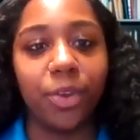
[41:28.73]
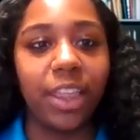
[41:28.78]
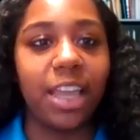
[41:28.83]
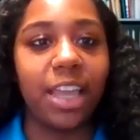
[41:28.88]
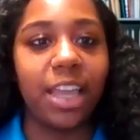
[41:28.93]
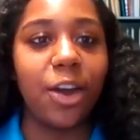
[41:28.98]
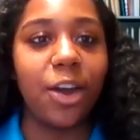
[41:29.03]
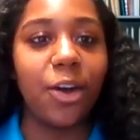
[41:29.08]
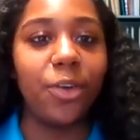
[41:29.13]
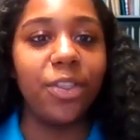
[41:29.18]

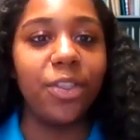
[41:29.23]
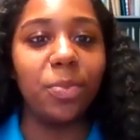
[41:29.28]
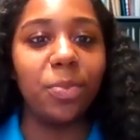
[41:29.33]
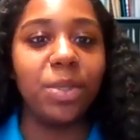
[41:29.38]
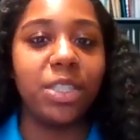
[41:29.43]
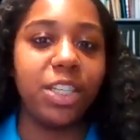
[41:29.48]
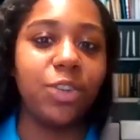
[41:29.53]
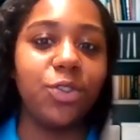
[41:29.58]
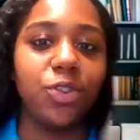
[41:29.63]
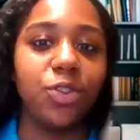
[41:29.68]
They know the
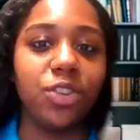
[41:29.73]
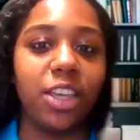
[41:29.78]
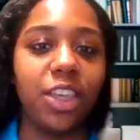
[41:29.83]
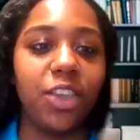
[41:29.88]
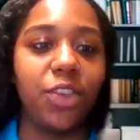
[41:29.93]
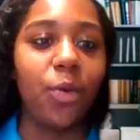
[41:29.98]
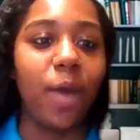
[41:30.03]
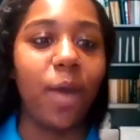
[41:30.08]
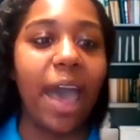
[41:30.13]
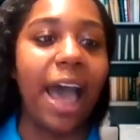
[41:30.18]
potential that
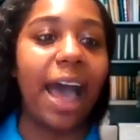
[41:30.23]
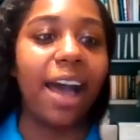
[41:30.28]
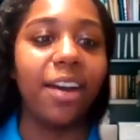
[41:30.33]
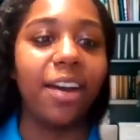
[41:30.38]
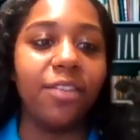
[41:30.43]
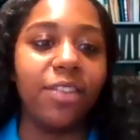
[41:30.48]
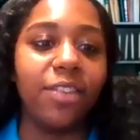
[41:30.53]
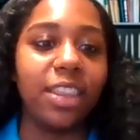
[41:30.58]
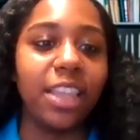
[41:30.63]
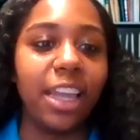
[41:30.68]
you
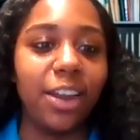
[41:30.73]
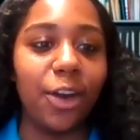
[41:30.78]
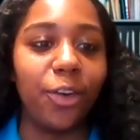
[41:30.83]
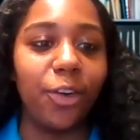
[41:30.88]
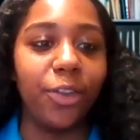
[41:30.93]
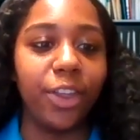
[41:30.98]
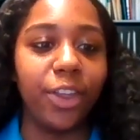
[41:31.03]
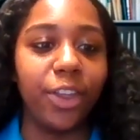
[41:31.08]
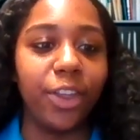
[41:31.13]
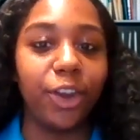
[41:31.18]
have, and they
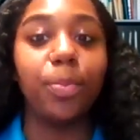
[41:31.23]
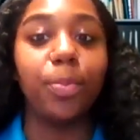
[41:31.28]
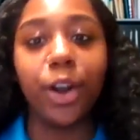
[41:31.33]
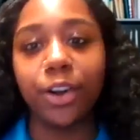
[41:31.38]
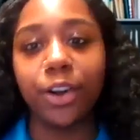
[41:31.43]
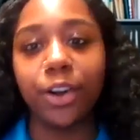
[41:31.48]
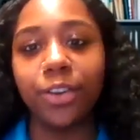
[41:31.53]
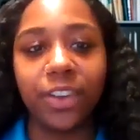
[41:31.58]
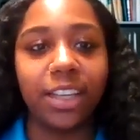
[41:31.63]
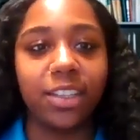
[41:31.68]
know that you're
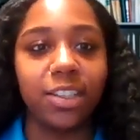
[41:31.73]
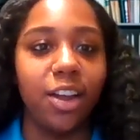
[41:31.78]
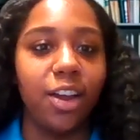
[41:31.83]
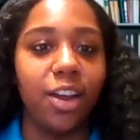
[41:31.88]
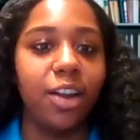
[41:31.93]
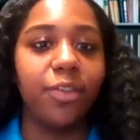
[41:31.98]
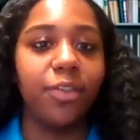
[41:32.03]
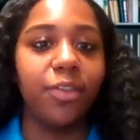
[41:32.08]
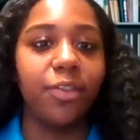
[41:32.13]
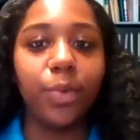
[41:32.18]
perfect
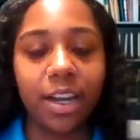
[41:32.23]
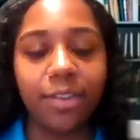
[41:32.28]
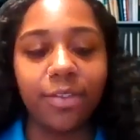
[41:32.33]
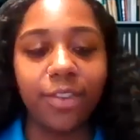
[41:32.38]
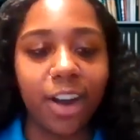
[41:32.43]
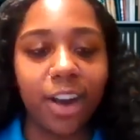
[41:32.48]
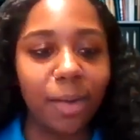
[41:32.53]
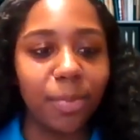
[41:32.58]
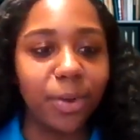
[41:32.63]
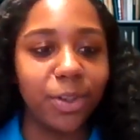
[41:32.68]
for
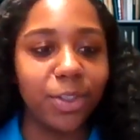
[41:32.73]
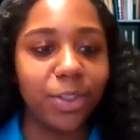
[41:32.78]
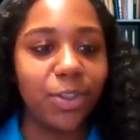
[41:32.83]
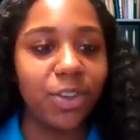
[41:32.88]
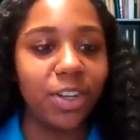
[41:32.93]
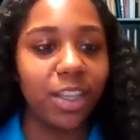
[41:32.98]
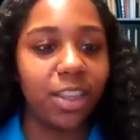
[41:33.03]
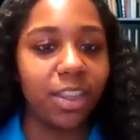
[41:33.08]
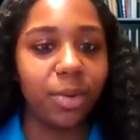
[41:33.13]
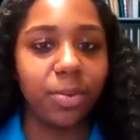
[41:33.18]
whatever
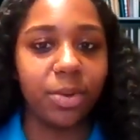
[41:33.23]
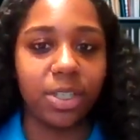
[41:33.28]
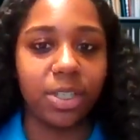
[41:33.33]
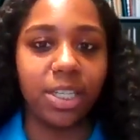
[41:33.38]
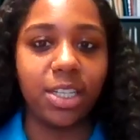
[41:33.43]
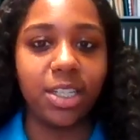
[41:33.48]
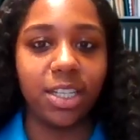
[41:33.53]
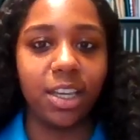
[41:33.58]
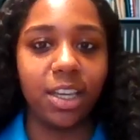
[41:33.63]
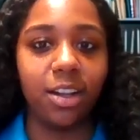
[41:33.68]
opportunity they're
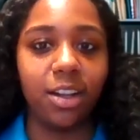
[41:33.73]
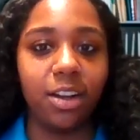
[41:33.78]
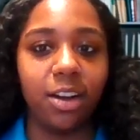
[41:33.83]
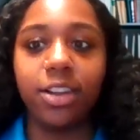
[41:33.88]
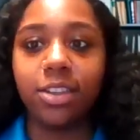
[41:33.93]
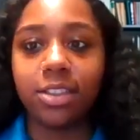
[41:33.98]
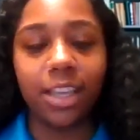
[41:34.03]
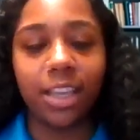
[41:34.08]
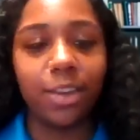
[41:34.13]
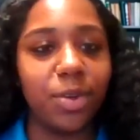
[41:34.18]
presenting, or
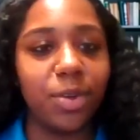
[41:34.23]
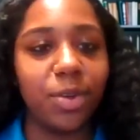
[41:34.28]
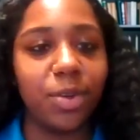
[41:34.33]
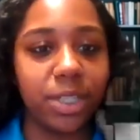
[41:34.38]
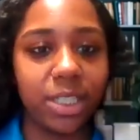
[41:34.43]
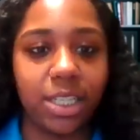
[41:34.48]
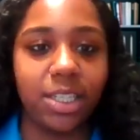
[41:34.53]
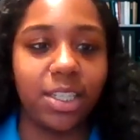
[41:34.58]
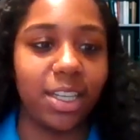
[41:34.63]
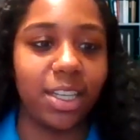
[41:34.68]
else they wouldn't
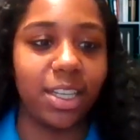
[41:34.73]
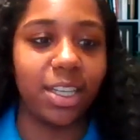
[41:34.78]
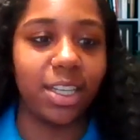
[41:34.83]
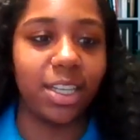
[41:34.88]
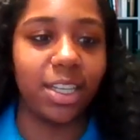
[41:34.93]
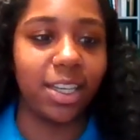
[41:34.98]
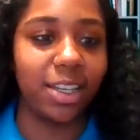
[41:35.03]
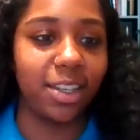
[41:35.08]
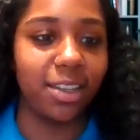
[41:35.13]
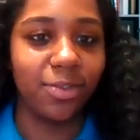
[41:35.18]
present
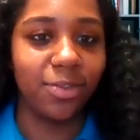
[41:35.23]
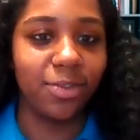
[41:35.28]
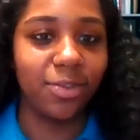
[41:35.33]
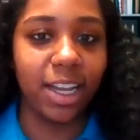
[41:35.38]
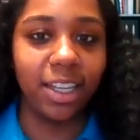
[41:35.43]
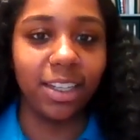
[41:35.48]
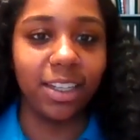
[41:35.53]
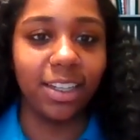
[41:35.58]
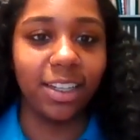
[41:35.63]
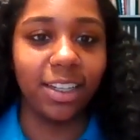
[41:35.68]
it,
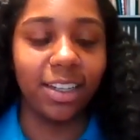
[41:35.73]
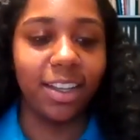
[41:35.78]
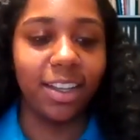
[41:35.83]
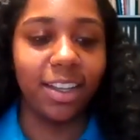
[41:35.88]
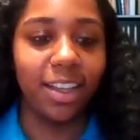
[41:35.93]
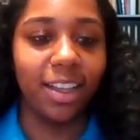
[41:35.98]
right?